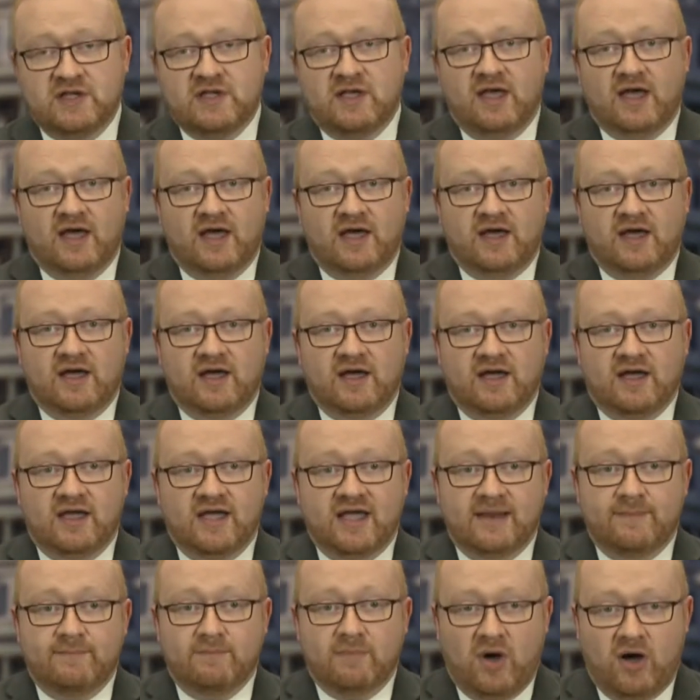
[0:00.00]

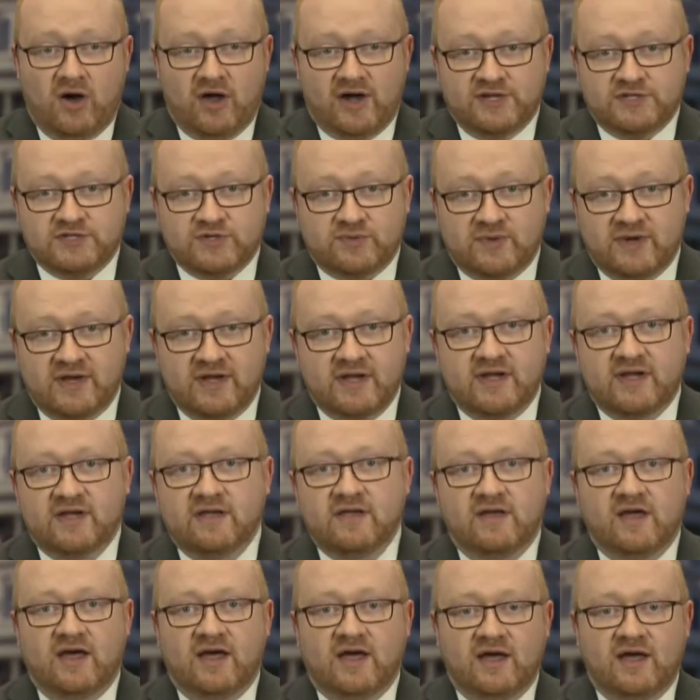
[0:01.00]
and monitoring